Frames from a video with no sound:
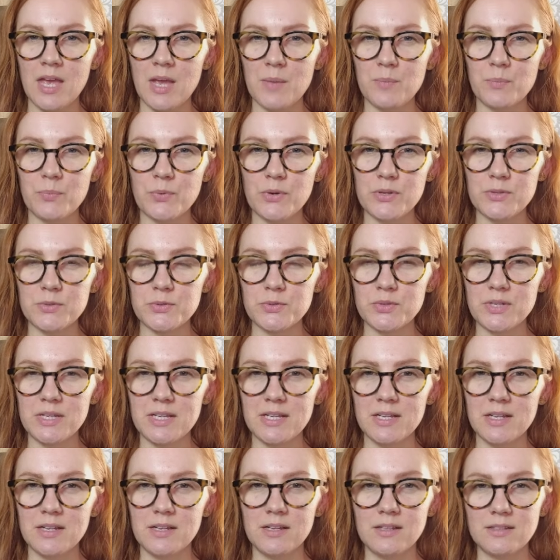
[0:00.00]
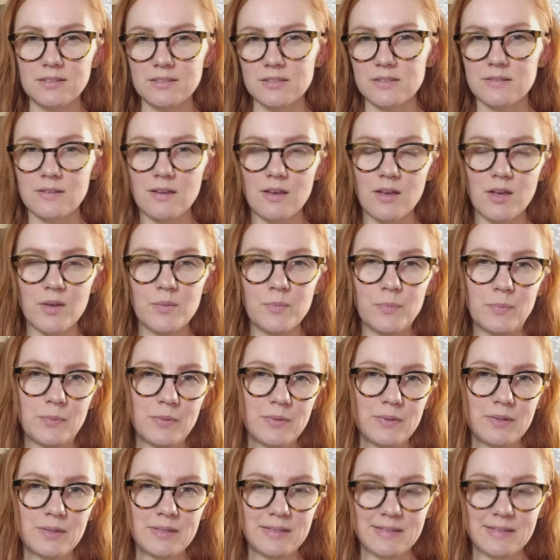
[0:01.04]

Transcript: embroidering on top.